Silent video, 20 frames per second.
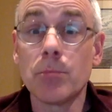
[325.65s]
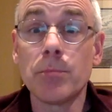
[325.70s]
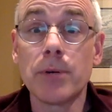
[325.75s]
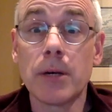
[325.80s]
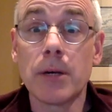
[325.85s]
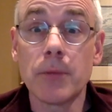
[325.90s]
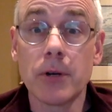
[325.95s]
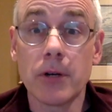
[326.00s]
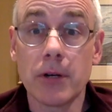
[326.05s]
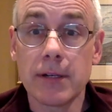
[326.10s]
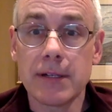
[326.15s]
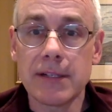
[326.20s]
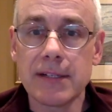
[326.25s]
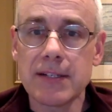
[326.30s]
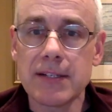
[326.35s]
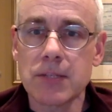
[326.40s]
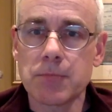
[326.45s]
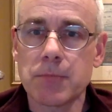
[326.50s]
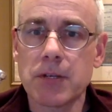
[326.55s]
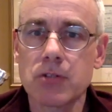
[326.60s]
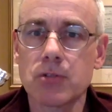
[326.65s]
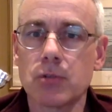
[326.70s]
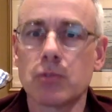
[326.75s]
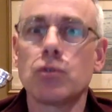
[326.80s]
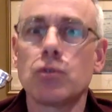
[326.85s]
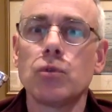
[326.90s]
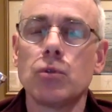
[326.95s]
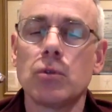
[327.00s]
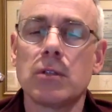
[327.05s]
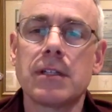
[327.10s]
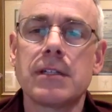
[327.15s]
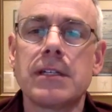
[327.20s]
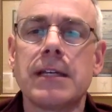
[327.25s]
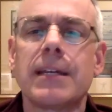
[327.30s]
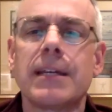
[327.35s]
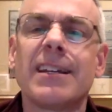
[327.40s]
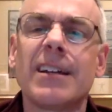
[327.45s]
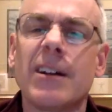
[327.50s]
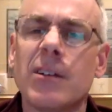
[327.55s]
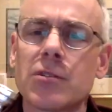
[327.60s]
bummer and you need a special tool to
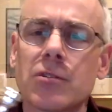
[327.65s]
take it out.